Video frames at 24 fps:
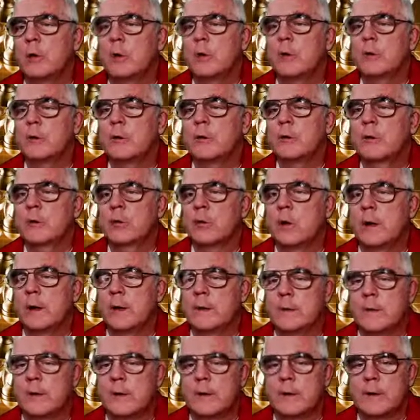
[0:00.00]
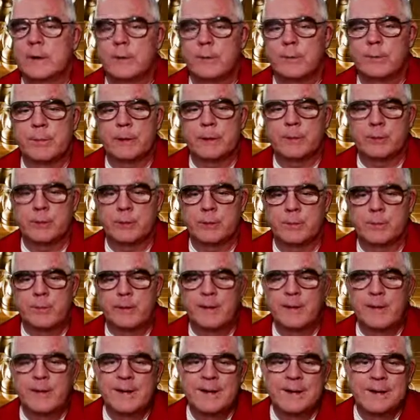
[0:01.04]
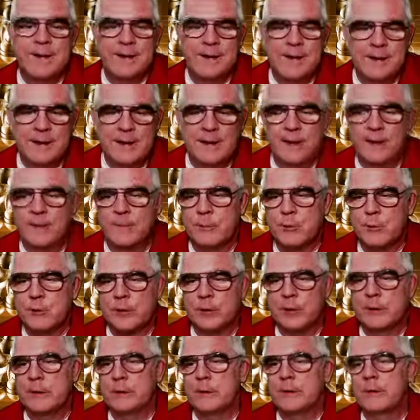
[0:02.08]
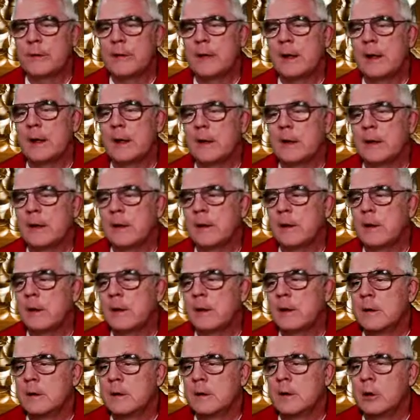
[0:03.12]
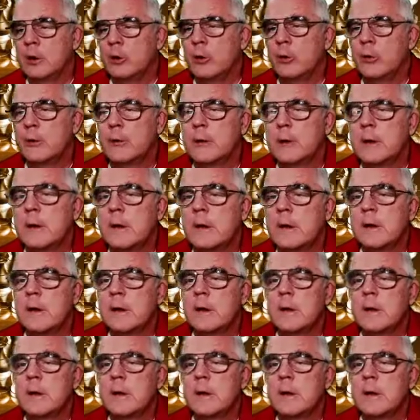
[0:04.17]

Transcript: because it strikes at this bishop, and I'm sure it's not losing.